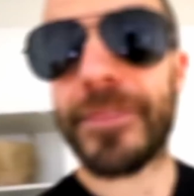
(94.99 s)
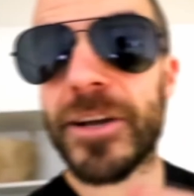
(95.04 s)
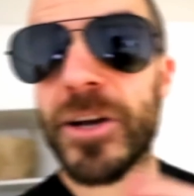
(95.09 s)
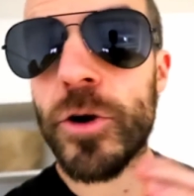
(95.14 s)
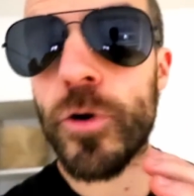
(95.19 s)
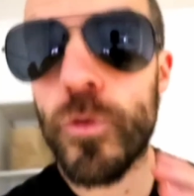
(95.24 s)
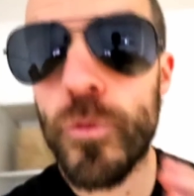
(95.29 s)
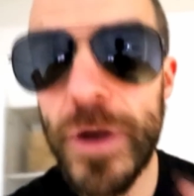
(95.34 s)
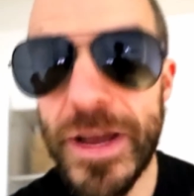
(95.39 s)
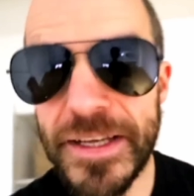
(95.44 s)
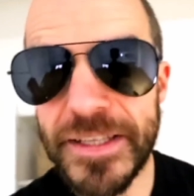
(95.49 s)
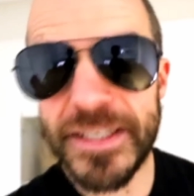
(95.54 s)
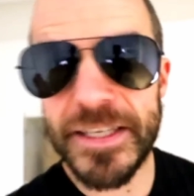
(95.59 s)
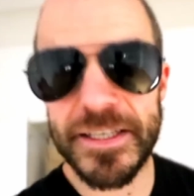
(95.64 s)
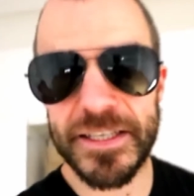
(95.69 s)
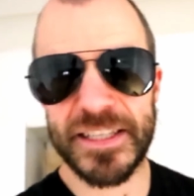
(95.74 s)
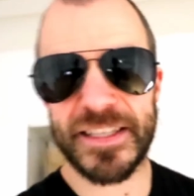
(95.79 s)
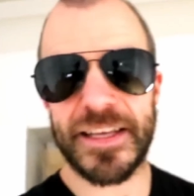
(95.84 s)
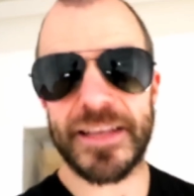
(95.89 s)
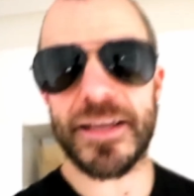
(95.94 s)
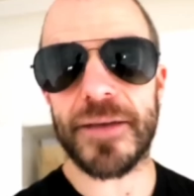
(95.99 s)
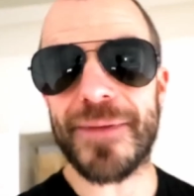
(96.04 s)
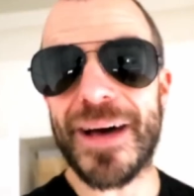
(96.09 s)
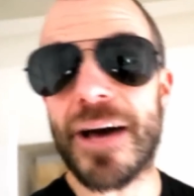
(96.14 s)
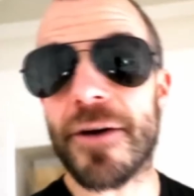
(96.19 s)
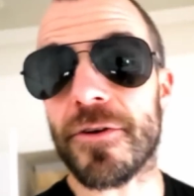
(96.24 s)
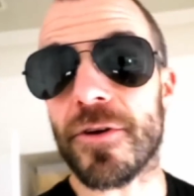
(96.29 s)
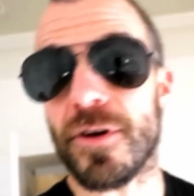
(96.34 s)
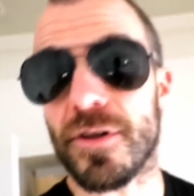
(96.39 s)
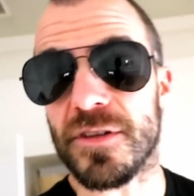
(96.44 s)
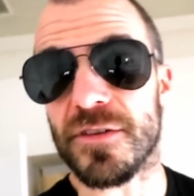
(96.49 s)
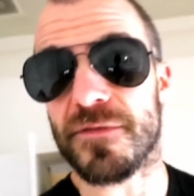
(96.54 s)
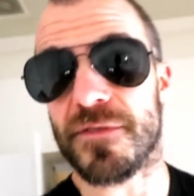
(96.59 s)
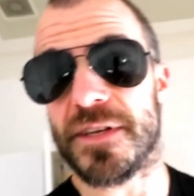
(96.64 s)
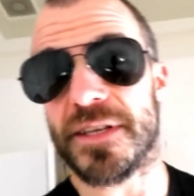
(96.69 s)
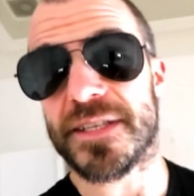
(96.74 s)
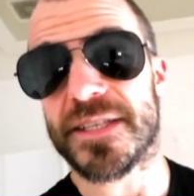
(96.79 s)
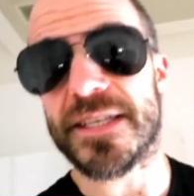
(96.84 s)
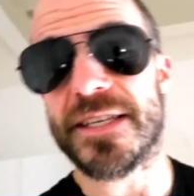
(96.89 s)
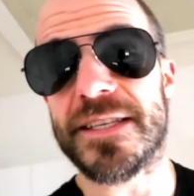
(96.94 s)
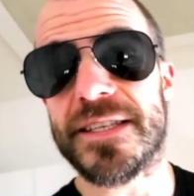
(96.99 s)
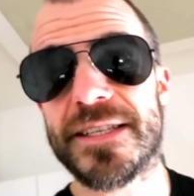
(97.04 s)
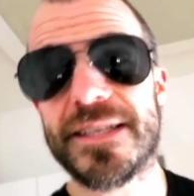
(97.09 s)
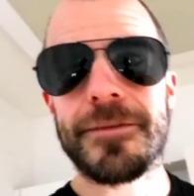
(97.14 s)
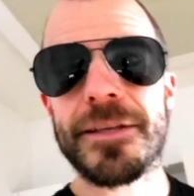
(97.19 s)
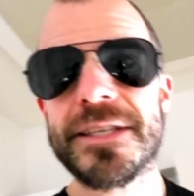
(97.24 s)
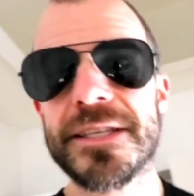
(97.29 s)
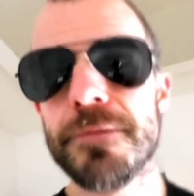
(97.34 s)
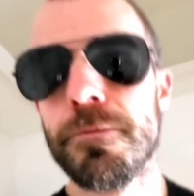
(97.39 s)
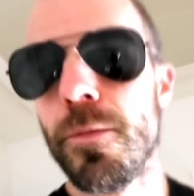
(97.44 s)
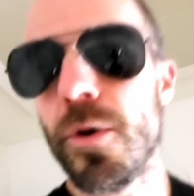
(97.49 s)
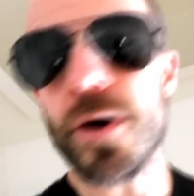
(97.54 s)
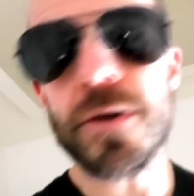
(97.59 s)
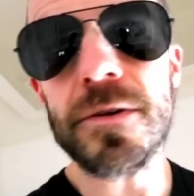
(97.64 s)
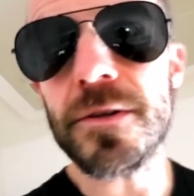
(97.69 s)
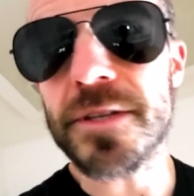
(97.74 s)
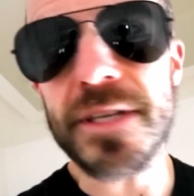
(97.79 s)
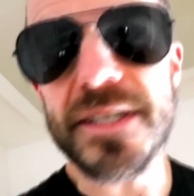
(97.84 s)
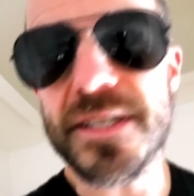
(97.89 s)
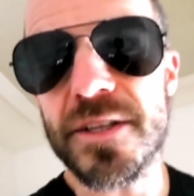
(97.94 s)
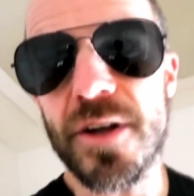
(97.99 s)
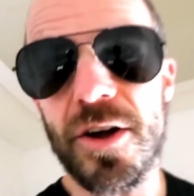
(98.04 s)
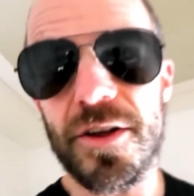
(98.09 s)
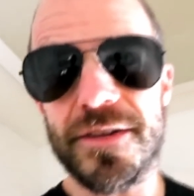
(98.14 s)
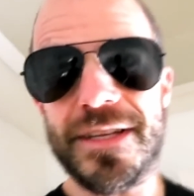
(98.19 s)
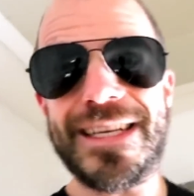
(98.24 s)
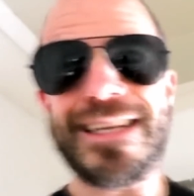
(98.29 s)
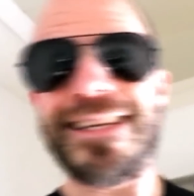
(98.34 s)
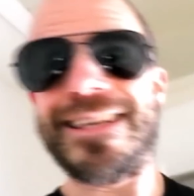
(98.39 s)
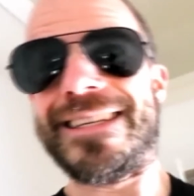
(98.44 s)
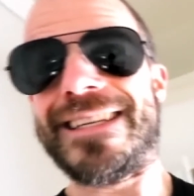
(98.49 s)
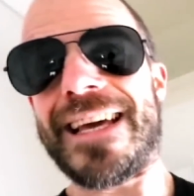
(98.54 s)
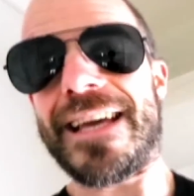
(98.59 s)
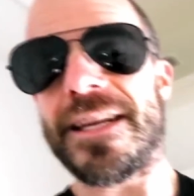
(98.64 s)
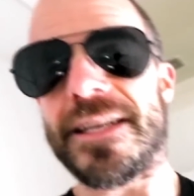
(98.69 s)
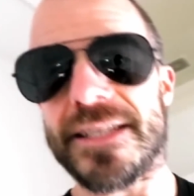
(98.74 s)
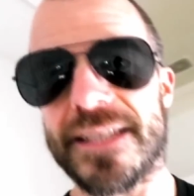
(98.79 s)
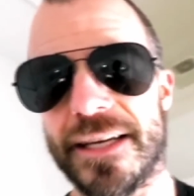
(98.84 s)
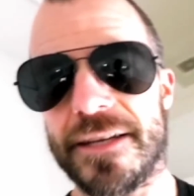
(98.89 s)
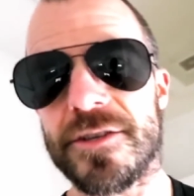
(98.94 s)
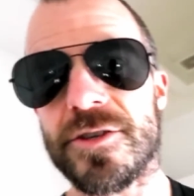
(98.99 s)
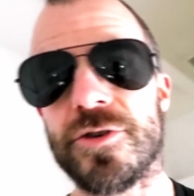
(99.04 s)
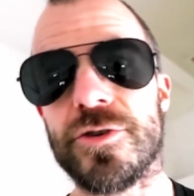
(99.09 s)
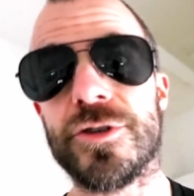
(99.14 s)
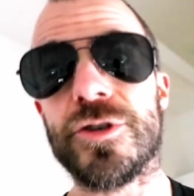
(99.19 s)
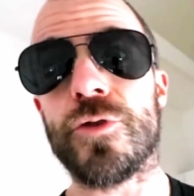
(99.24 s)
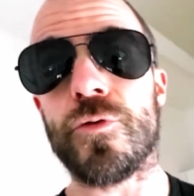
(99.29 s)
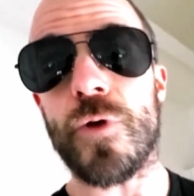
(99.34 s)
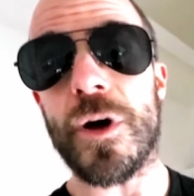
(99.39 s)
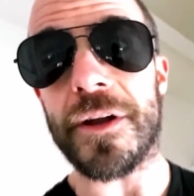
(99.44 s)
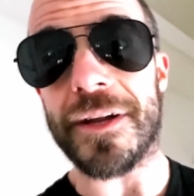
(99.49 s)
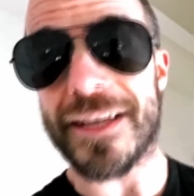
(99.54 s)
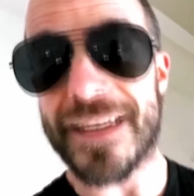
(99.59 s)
the craziest thing about all of this is this model does not need a data center to run.